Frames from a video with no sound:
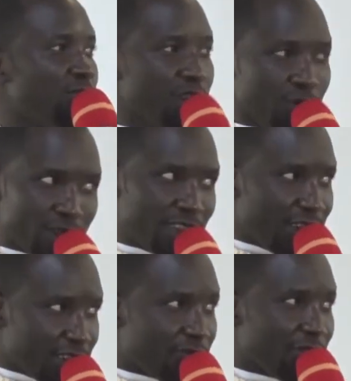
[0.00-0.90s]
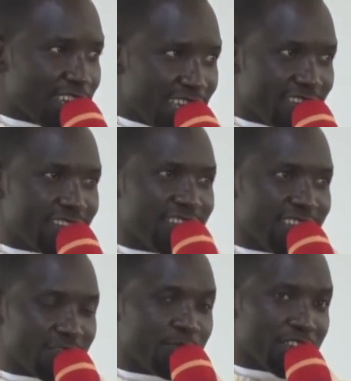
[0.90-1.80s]
we will not forget
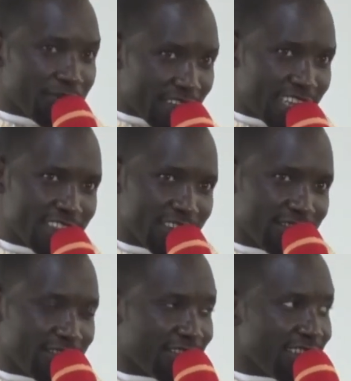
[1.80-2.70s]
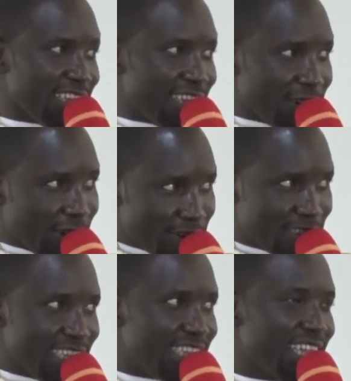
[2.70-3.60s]
these privileges in a
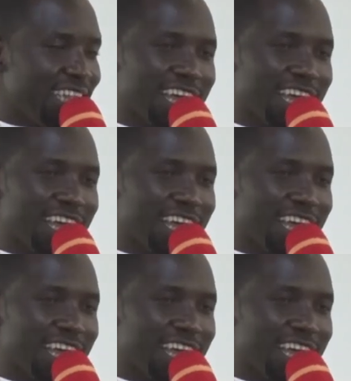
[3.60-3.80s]
hurry,